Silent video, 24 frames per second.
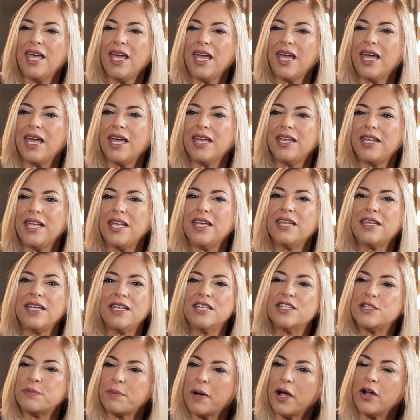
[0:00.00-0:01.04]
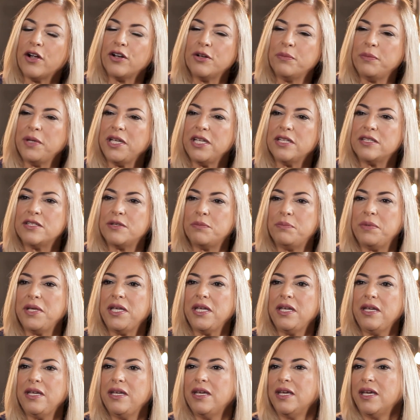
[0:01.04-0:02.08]
And it inspired me to
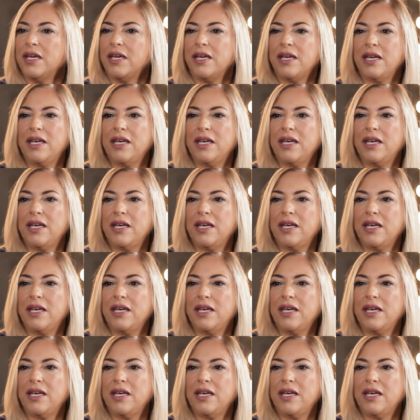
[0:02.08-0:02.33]
be